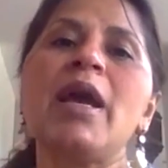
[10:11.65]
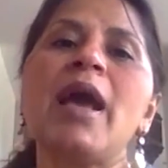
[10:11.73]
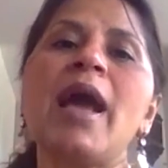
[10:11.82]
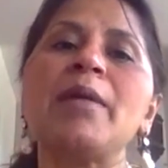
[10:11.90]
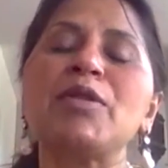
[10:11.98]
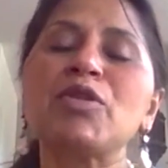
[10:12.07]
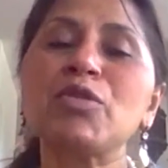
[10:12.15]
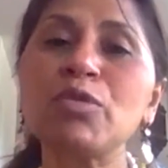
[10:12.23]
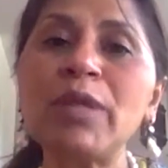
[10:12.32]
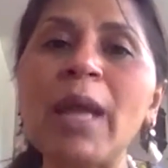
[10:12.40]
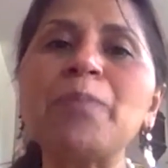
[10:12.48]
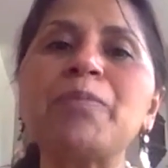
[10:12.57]
And through
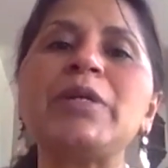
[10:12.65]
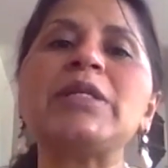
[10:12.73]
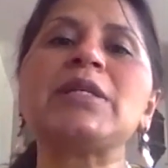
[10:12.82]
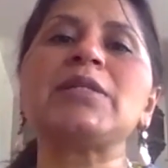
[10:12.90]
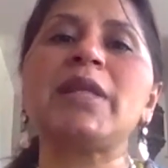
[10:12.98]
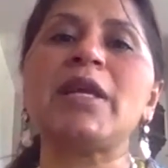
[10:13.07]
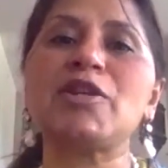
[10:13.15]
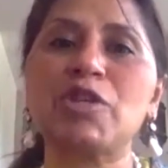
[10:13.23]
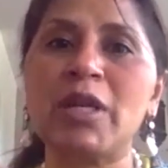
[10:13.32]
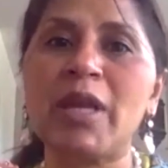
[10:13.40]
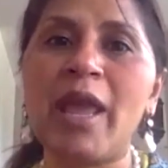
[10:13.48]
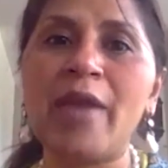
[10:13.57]
that presentation
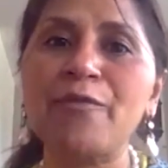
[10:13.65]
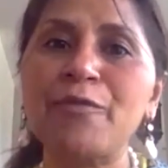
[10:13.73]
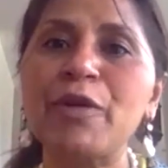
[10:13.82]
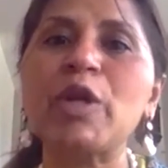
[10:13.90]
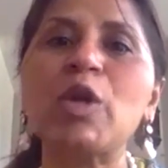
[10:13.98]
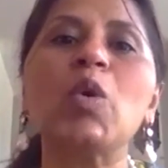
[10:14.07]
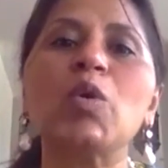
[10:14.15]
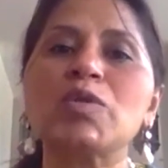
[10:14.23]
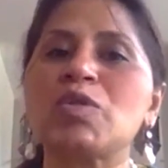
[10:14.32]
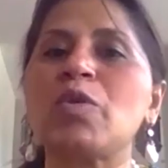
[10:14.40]
in every course,